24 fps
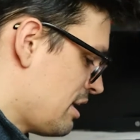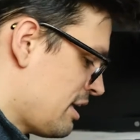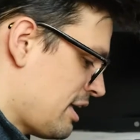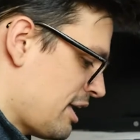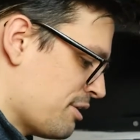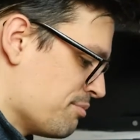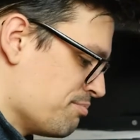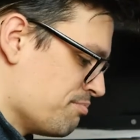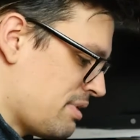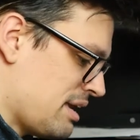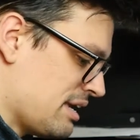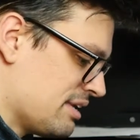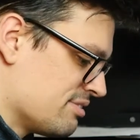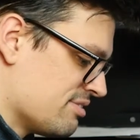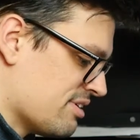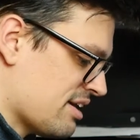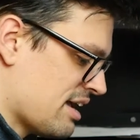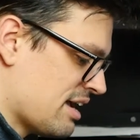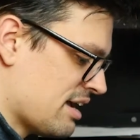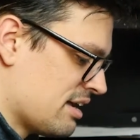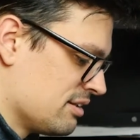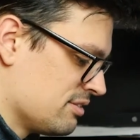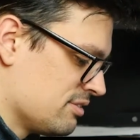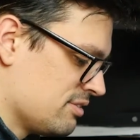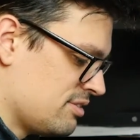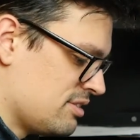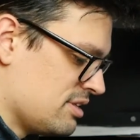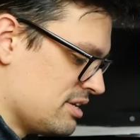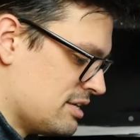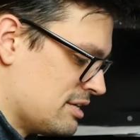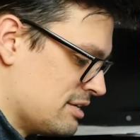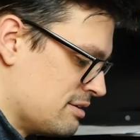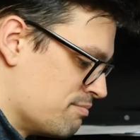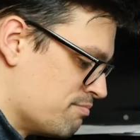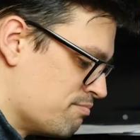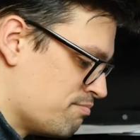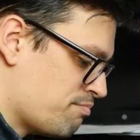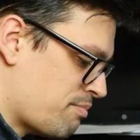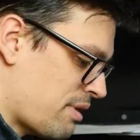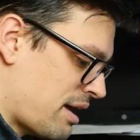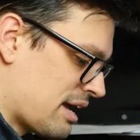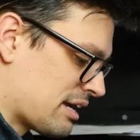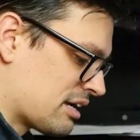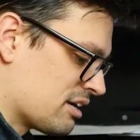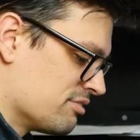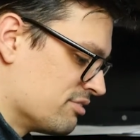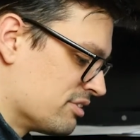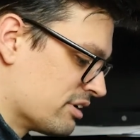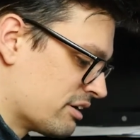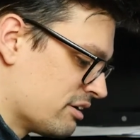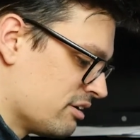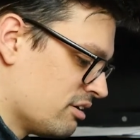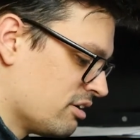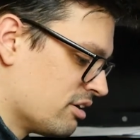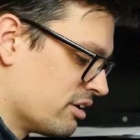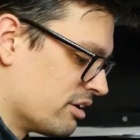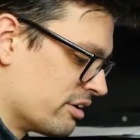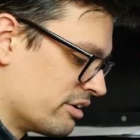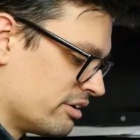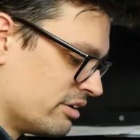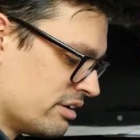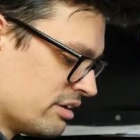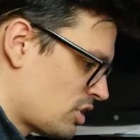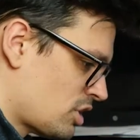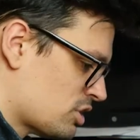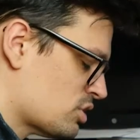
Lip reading: and make that the back of the card.